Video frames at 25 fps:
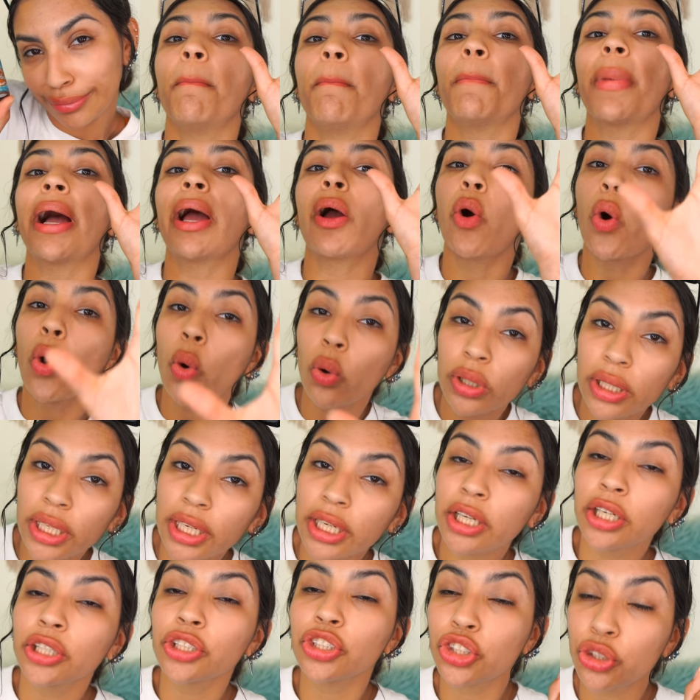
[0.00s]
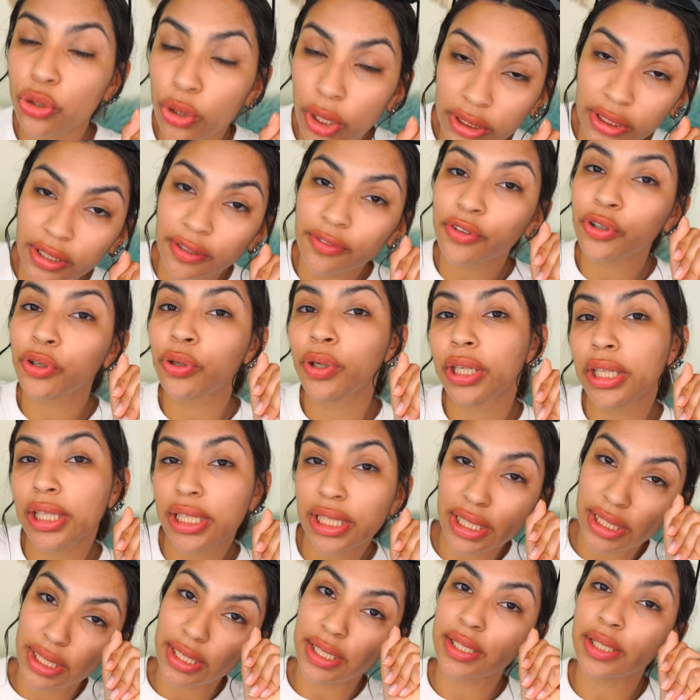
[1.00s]
My only constructive
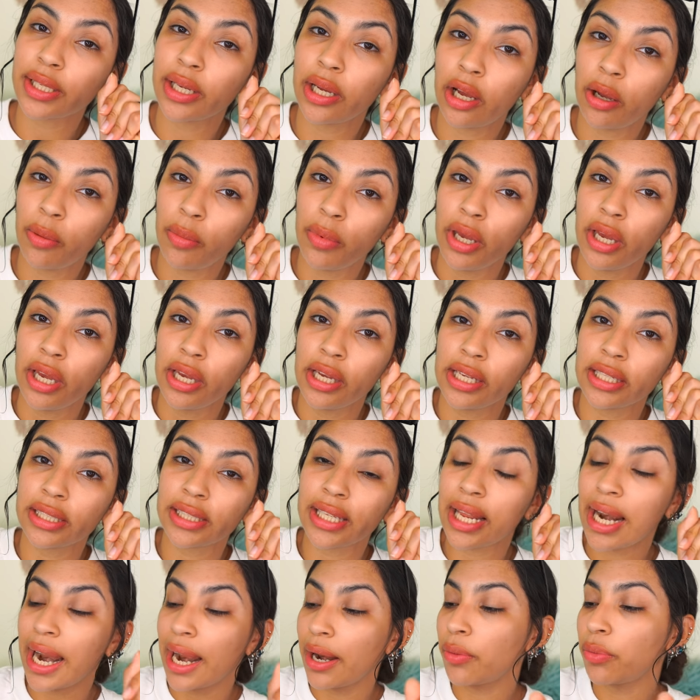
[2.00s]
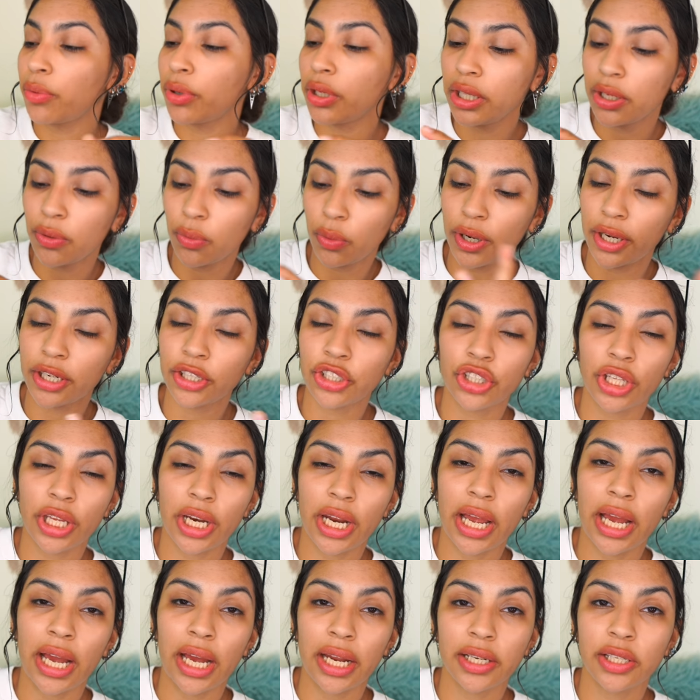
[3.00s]
criticism is that I really wish
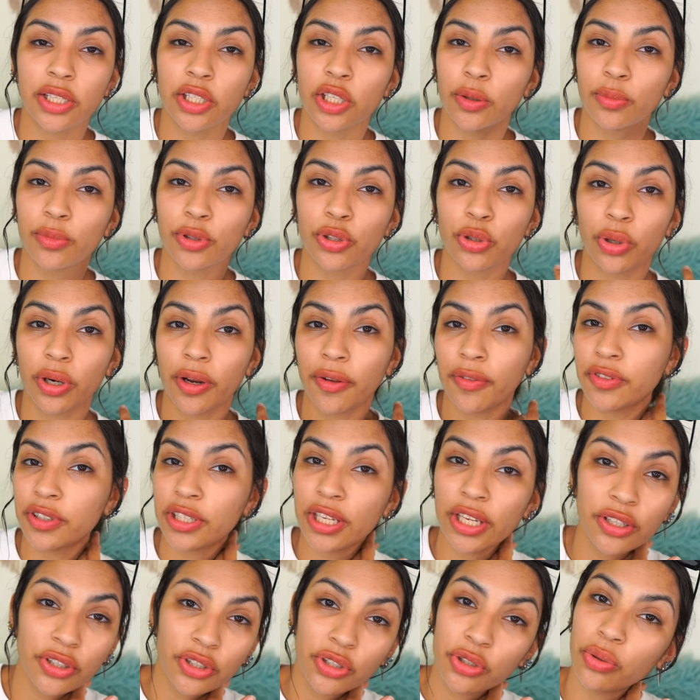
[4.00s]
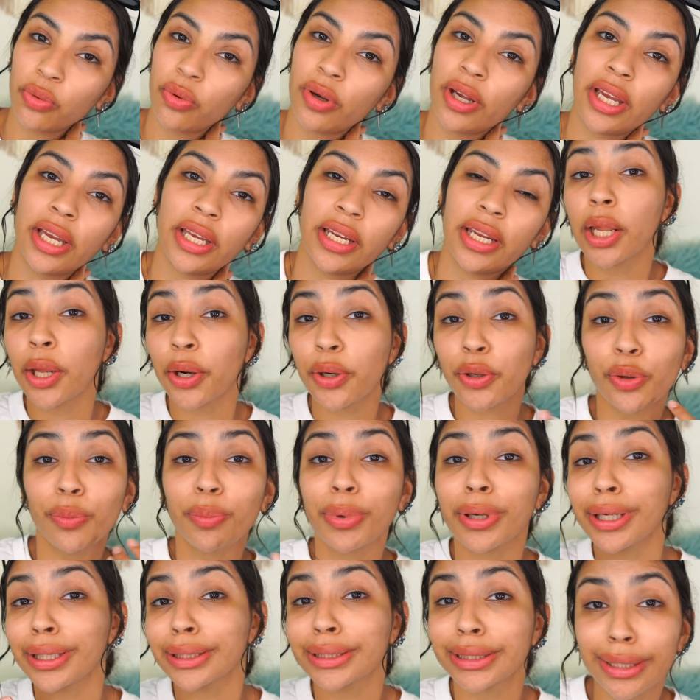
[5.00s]
that I had some sort of tint to it, little
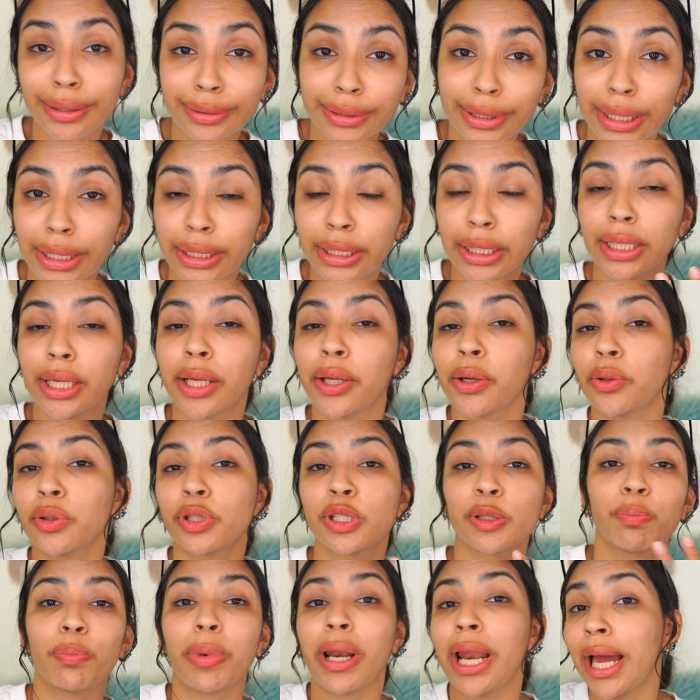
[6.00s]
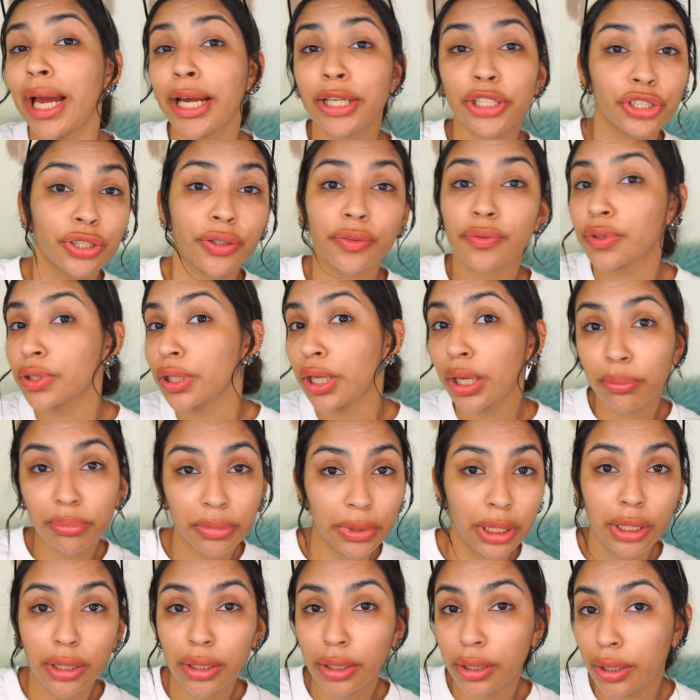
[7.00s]
bit of something, a little splash of
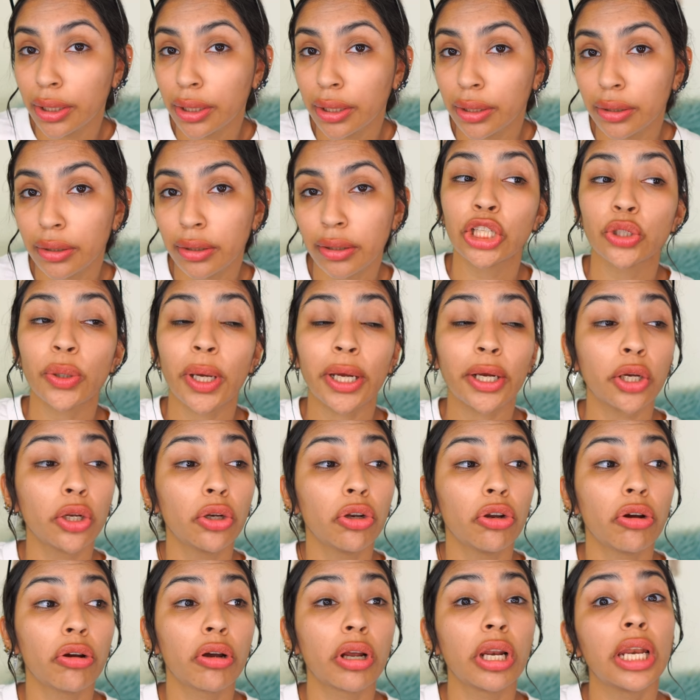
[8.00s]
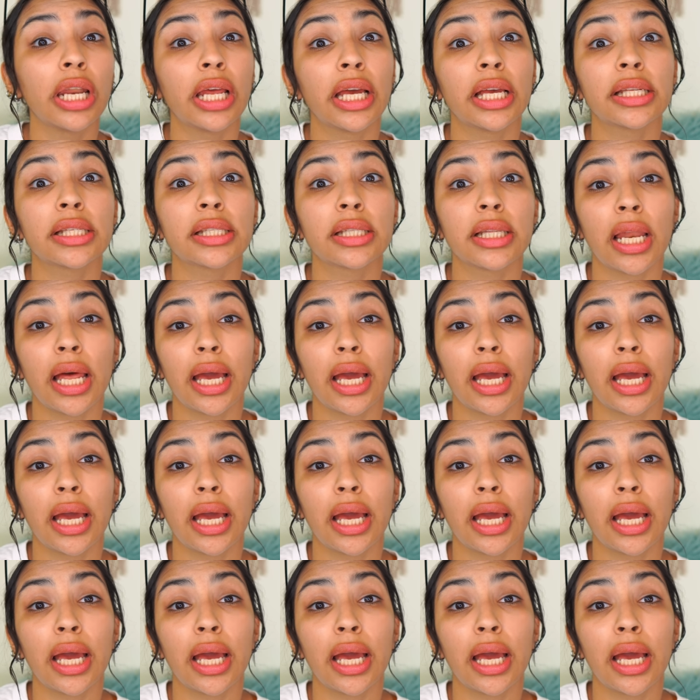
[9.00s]
something, so I can look less